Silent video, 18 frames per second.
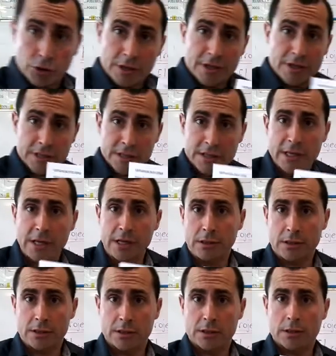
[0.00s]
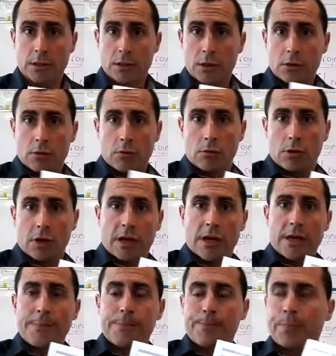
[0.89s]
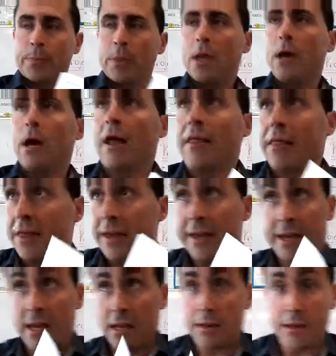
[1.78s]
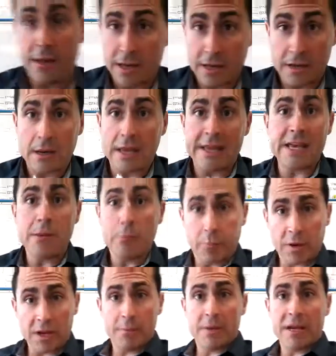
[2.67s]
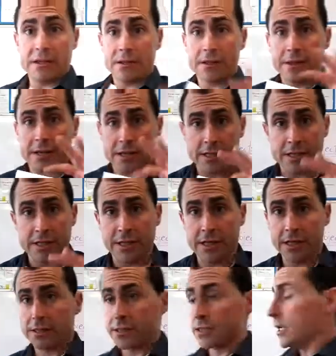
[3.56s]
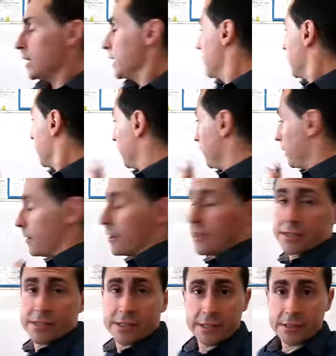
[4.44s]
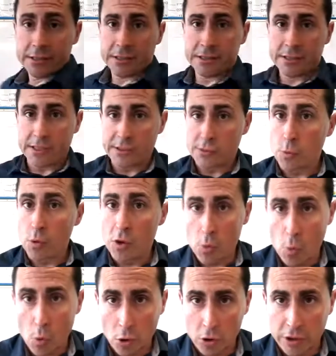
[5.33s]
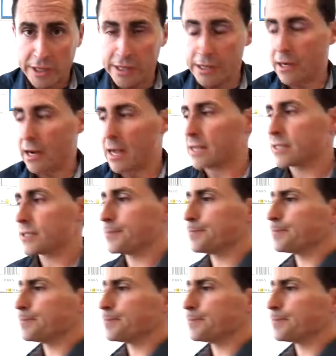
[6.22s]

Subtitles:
these things, okay? And they can then implement these things in the sentences we work in class.